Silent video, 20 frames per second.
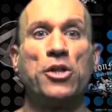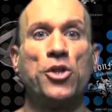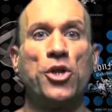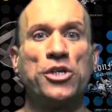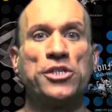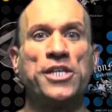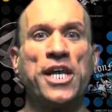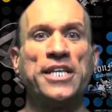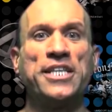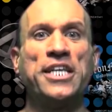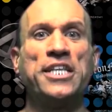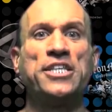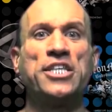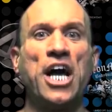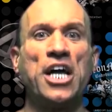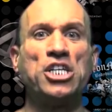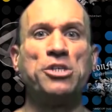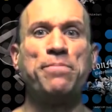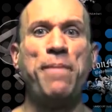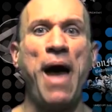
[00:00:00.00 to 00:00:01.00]
it looks like the
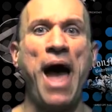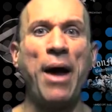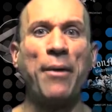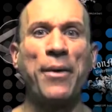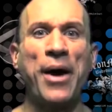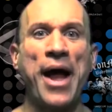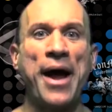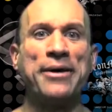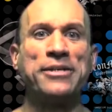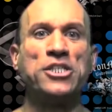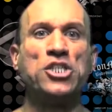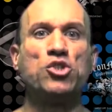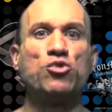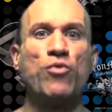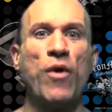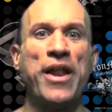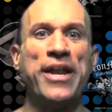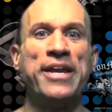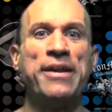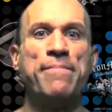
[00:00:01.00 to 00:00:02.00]
Dutch powerhouse is
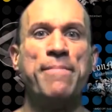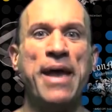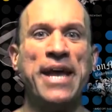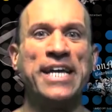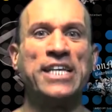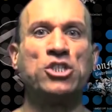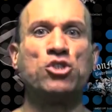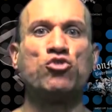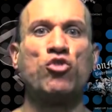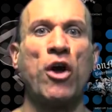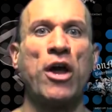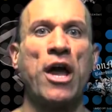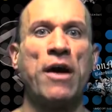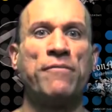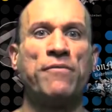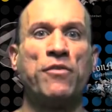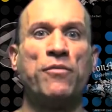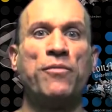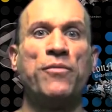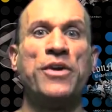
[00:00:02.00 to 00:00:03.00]
ready to make his
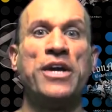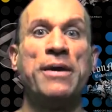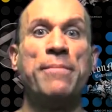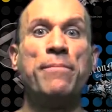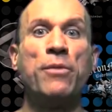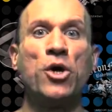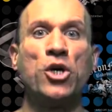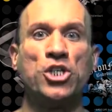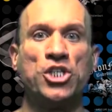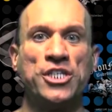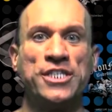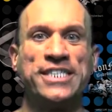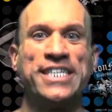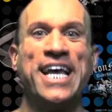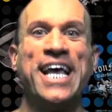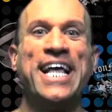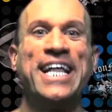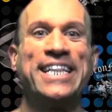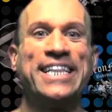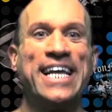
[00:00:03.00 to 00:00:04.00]
triumphant reemergence
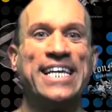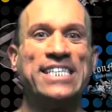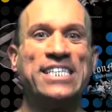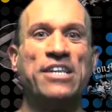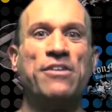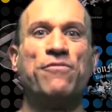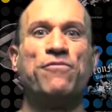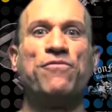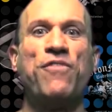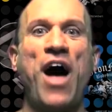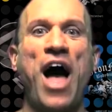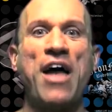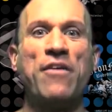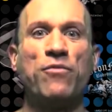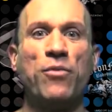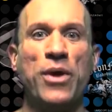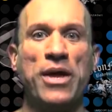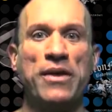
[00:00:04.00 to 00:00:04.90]
less than five